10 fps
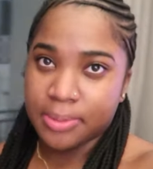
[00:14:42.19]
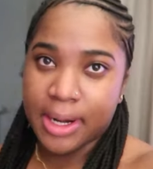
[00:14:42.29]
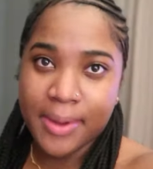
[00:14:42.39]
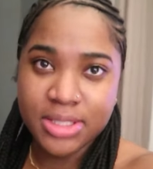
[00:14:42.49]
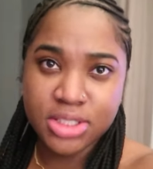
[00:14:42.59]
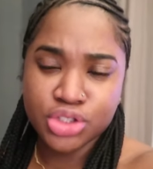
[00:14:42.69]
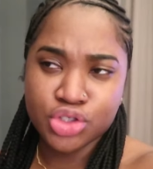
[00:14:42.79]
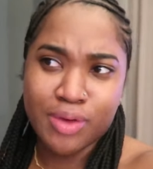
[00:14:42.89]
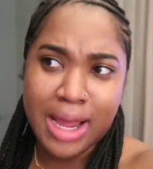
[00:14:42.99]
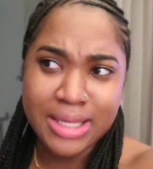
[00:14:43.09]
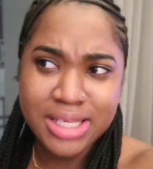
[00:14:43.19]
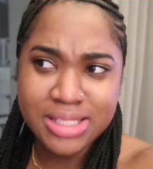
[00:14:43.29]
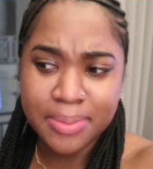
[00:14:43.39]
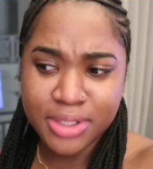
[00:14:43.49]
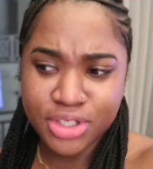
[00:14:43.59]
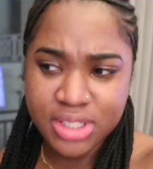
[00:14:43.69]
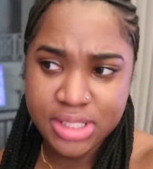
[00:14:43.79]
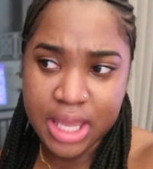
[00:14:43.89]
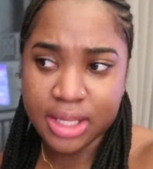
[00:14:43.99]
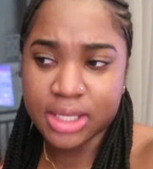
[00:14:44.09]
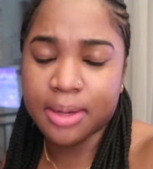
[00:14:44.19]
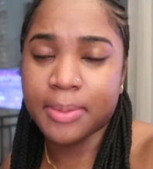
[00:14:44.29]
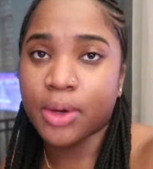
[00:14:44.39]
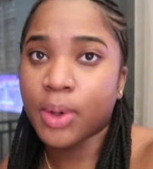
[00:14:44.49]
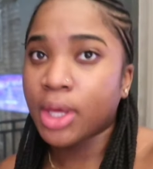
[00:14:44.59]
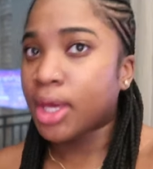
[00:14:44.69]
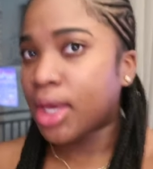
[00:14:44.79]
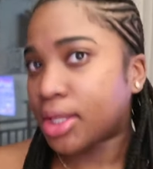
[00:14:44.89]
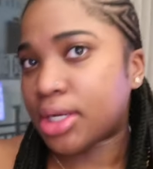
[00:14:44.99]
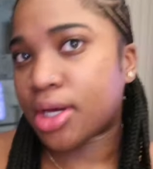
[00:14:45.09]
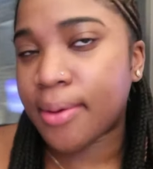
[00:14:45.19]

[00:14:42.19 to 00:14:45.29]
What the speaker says: But I'm about to try and take some pictures and see how they come out, and then I'll